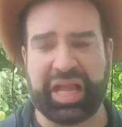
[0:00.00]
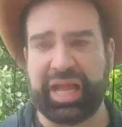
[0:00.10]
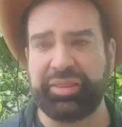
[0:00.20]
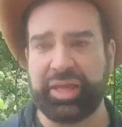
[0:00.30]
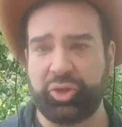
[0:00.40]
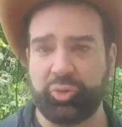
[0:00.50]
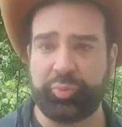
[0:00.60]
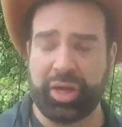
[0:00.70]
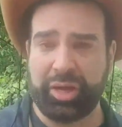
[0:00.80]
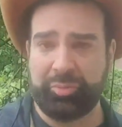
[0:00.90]
And then you
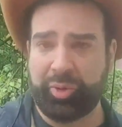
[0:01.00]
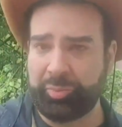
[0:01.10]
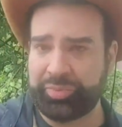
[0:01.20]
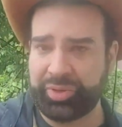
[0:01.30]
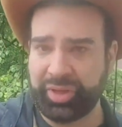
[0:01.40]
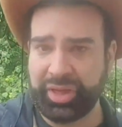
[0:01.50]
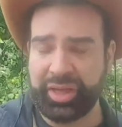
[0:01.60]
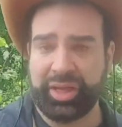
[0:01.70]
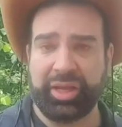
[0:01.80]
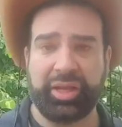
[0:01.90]
pop
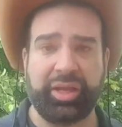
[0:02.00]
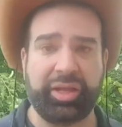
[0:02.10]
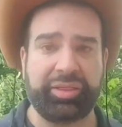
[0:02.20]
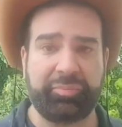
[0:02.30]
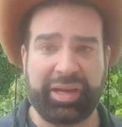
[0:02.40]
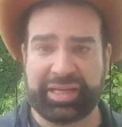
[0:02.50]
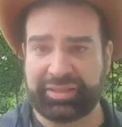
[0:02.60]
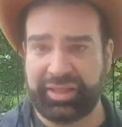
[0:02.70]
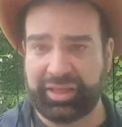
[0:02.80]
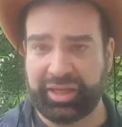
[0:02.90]
the
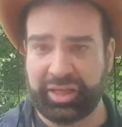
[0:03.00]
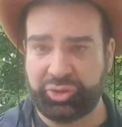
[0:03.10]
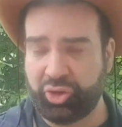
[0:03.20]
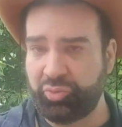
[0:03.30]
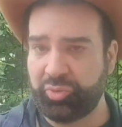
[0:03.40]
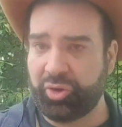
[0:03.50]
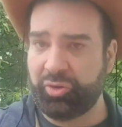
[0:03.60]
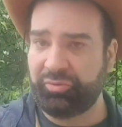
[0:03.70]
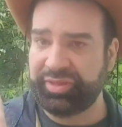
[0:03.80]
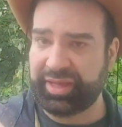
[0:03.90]
plastic dome
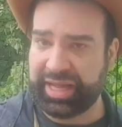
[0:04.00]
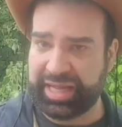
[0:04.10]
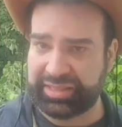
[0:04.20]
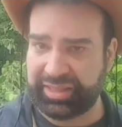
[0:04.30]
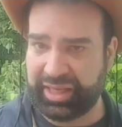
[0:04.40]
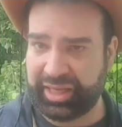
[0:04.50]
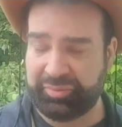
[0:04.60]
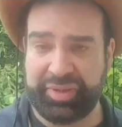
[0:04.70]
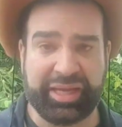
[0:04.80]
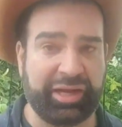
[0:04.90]
over the cutting.
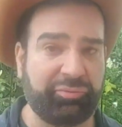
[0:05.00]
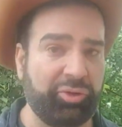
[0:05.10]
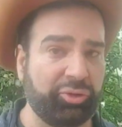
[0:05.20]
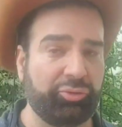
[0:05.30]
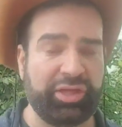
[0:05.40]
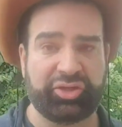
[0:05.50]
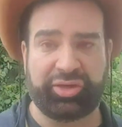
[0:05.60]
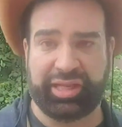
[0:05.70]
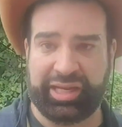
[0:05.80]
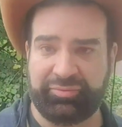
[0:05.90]
Be careful not to injure
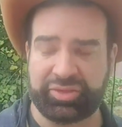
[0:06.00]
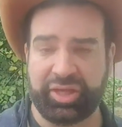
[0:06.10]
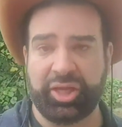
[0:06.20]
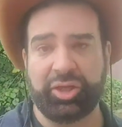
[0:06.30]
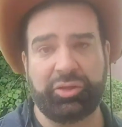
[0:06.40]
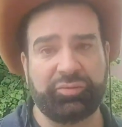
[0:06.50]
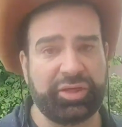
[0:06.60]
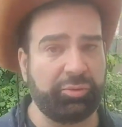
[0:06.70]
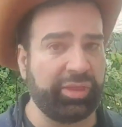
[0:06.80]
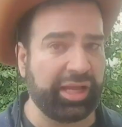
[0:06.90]
the leaves. You've
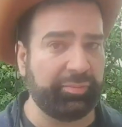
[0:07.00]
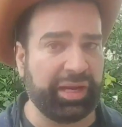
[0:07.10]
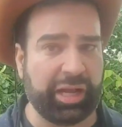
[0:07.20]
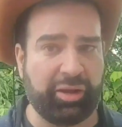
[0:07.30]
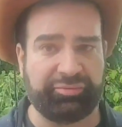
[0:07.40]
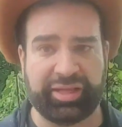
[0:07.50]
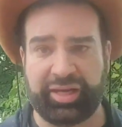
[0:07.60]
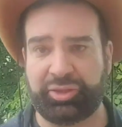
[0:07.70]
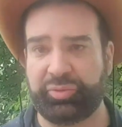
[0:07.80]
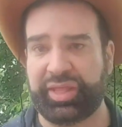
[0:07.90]
seen with the camera how I've
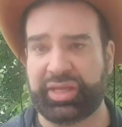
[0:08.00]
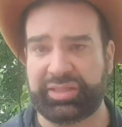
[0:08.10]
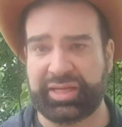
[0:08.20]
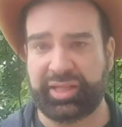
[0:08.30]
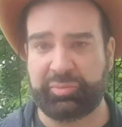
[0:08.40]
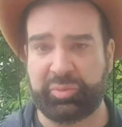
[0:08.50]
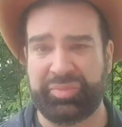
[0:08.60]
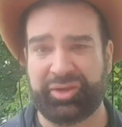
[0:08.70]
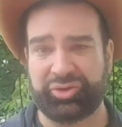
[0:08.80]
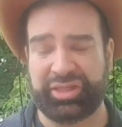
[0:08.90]
done it with the chrysanthemum
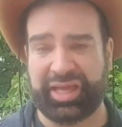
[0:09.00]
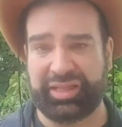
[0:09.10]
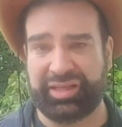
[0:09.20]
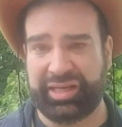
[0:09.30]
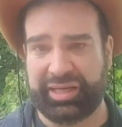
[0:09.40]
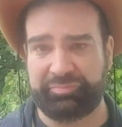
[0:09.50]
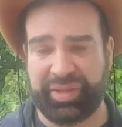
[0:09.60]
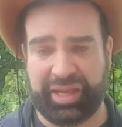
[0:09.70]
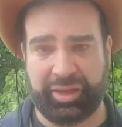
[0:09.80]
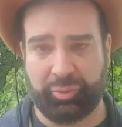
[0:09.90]
because it had really
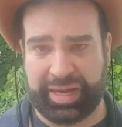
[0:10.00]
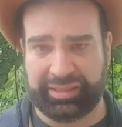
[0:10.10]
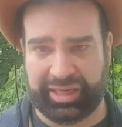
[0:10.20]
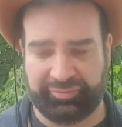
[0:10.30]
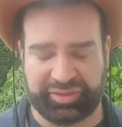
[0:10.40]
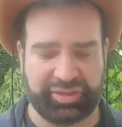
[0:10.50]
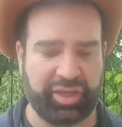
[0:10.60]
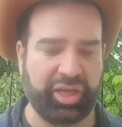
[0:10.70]
wide leaves.